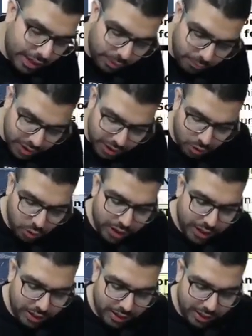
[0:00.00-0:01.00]
will go ahead
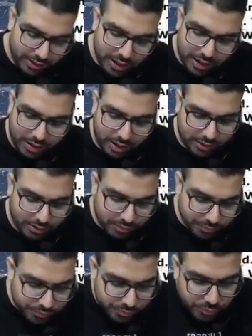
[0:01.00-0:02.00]
and read the crux.
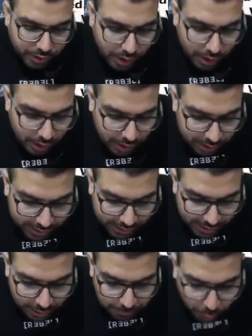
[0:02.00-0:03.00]
The
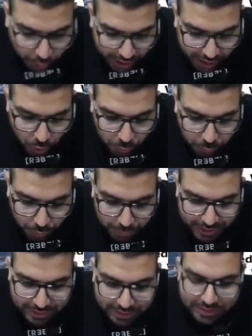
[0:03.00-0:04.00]
input and output being
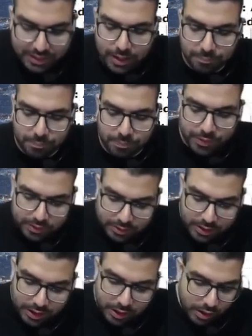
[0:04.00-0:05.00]
the same.
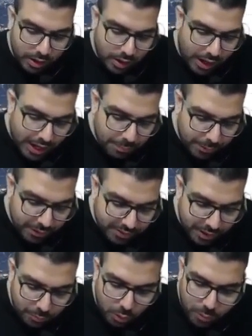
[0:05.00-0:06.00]
Sir, I purchase
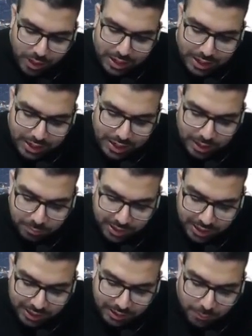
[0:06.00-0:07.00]
mobile and I am
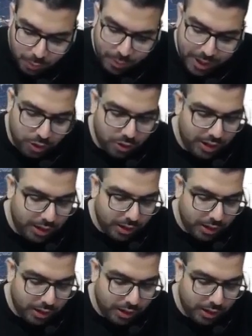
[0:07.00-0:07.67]
selling the mobile only.